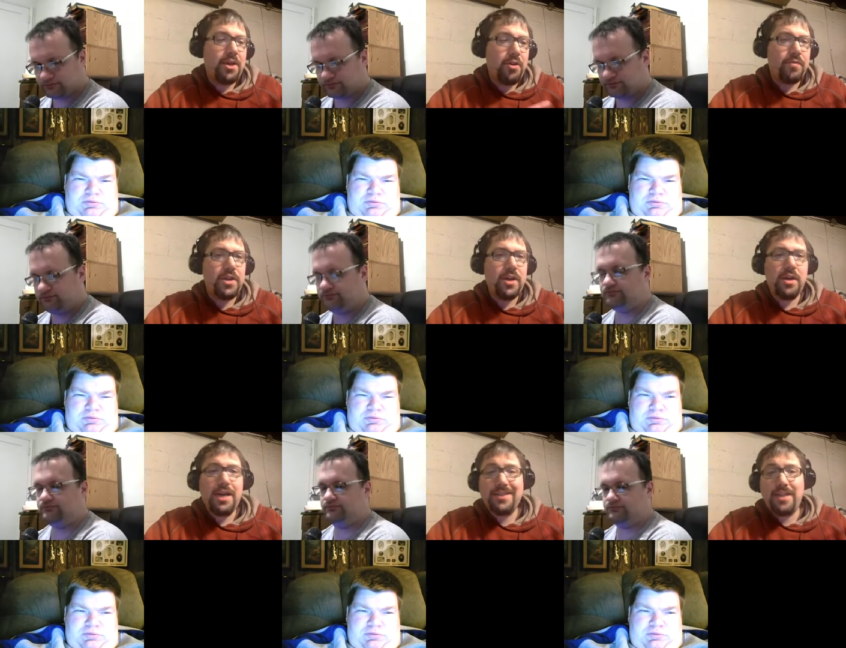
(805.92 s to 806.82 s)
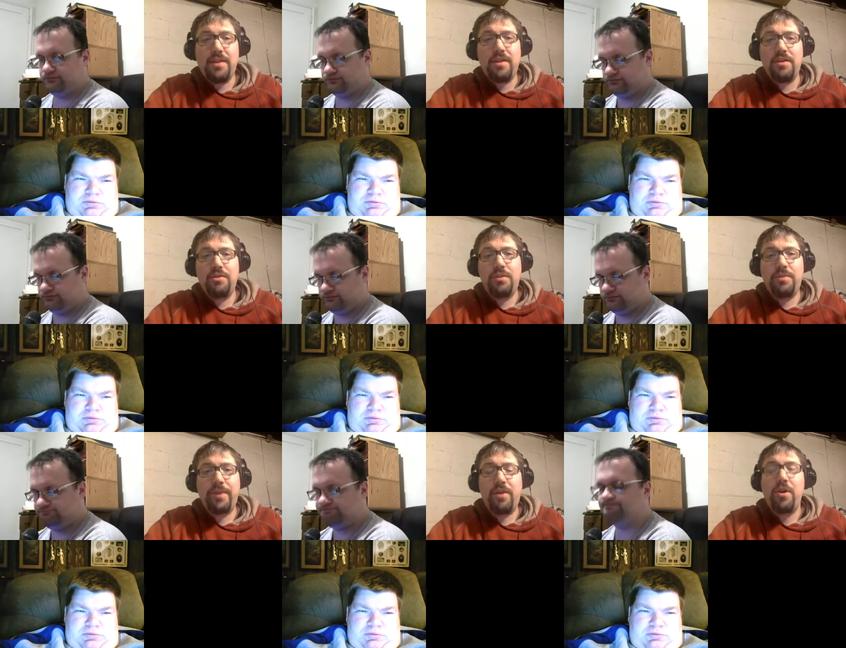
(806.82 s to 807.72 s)
Speaker 1: over here that has nothing to do with the
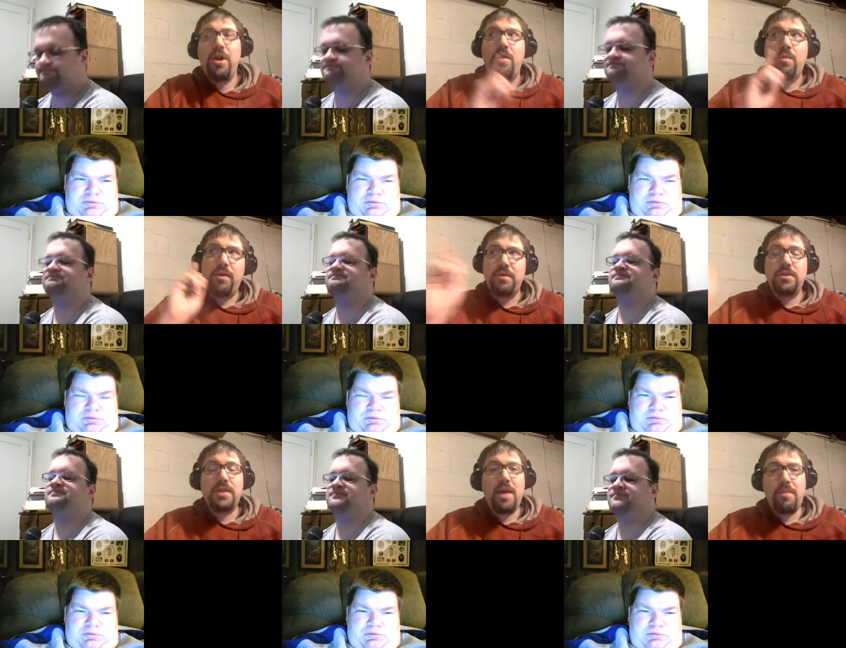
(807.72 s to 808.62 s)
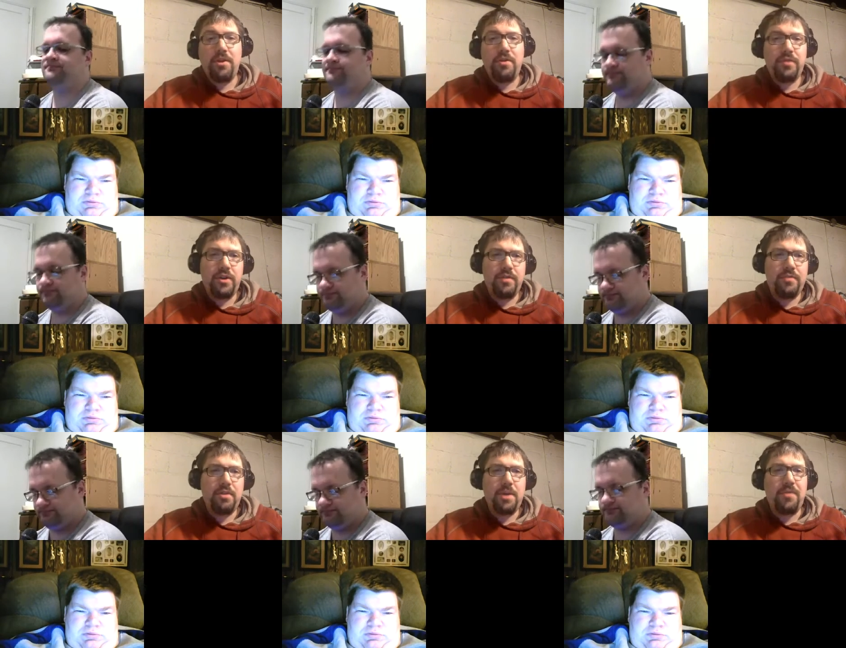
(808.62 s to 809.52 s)
belt, while this is happening over here
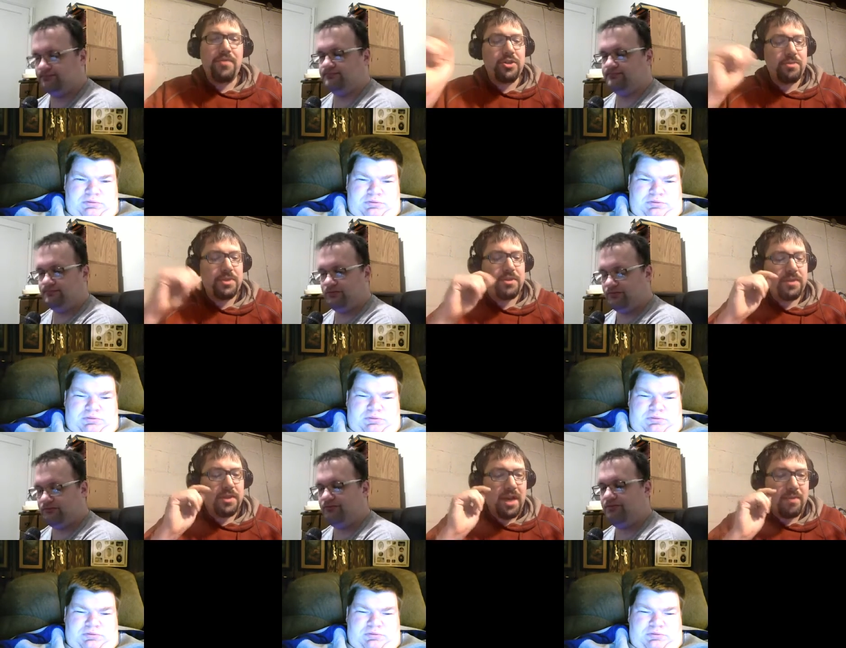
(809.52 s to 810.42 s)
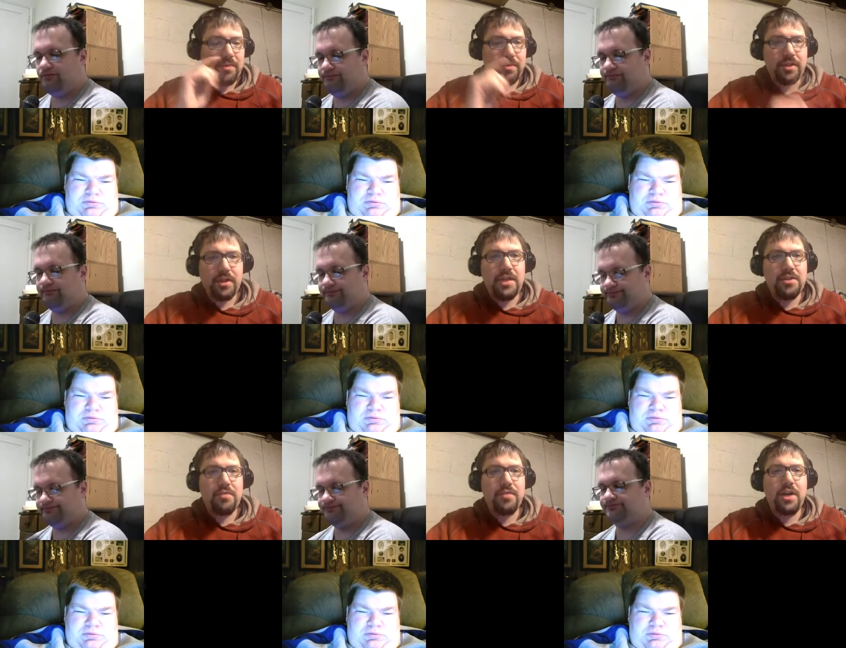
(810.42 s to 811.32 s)
for a belt. There mm-hmm. should be something happening with the ladies
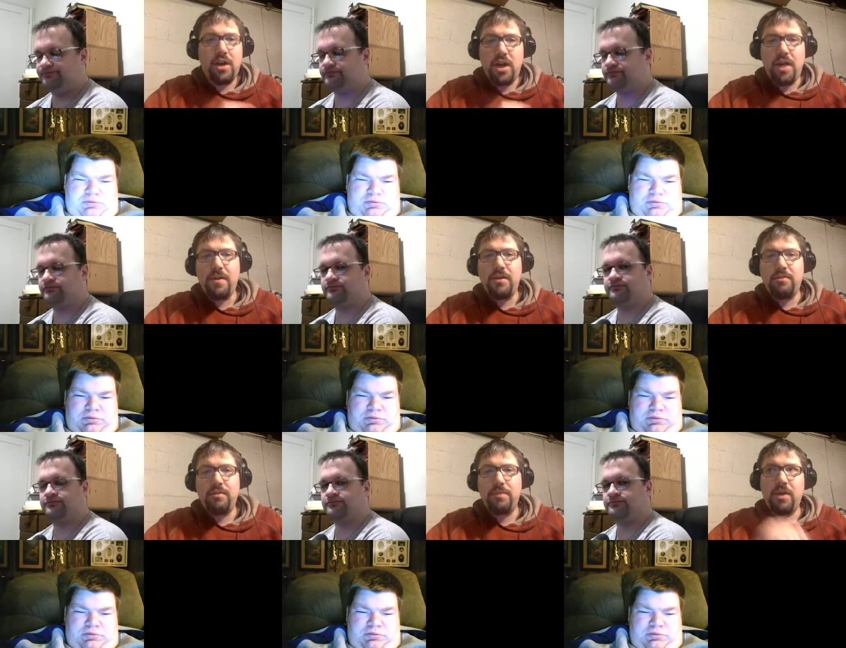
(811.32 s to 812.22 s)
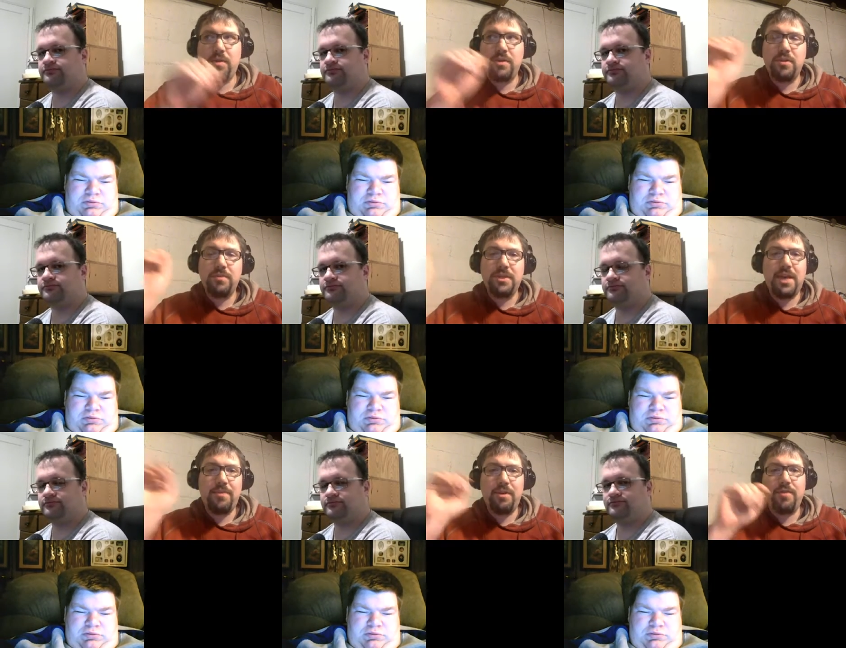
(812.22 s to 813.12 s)
over here, nothing to do with the belt, while something's
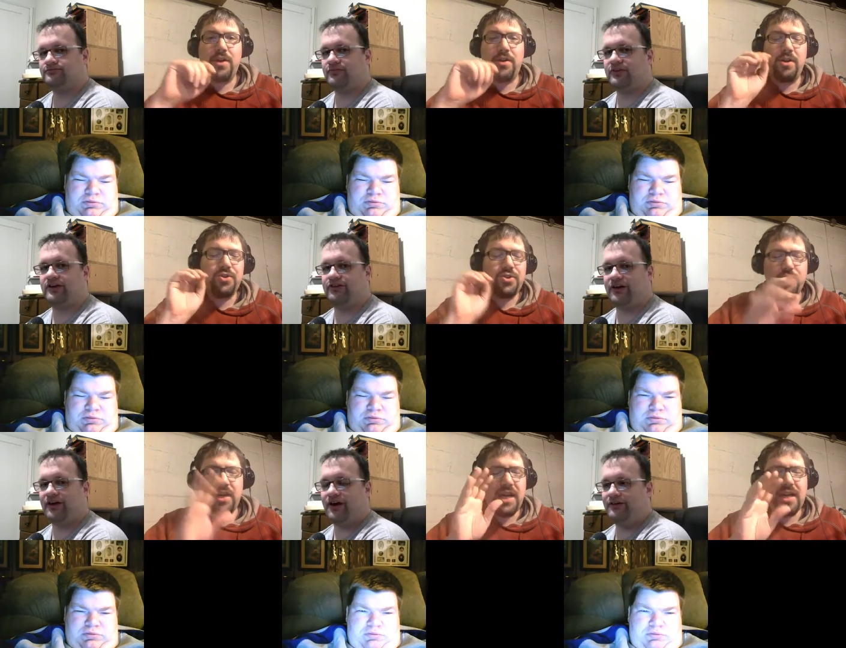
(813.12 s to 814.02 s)
happening over here. Exactly. Sort of getting